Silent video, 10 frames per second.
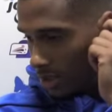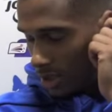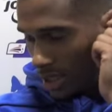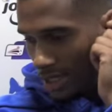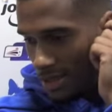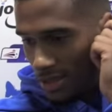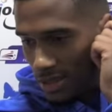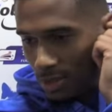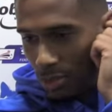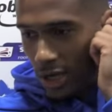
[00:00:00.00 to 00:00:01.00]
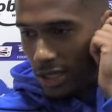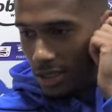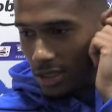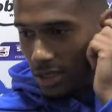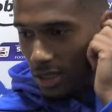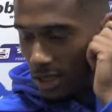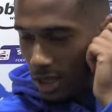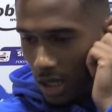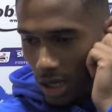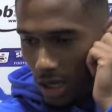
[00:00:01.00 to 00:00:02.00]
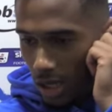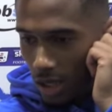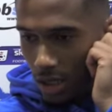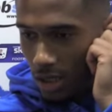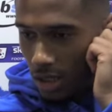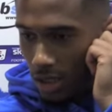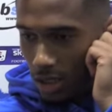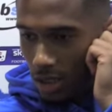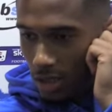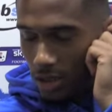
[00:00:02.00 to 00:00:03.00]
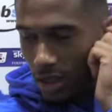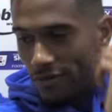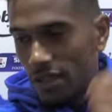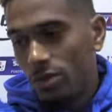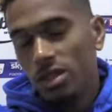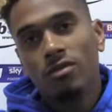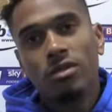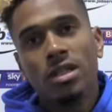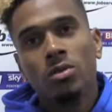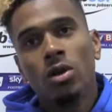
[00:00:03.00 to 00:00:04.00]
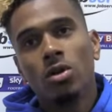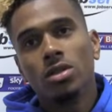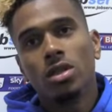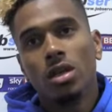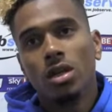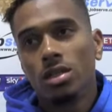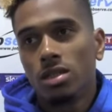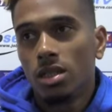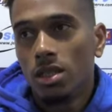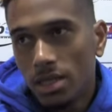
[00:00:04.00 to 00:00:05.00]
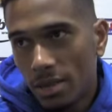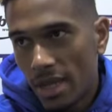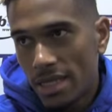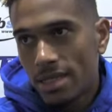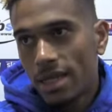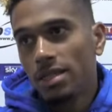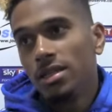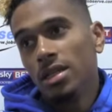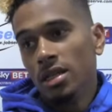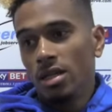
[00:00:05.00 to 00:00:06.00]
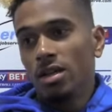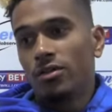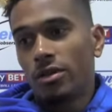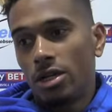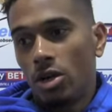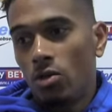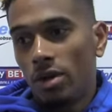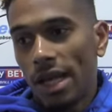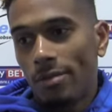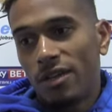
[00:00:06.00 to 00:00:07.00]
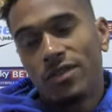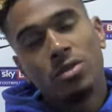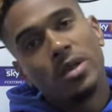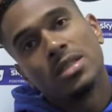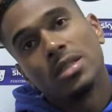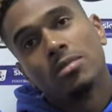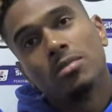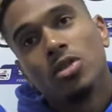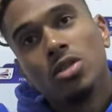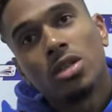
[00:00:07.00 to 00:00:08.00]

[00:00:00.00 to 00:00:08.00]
know, the lads are disappointed. You know, I think we've done really well to maintain throughout the whole game, and I think we had some good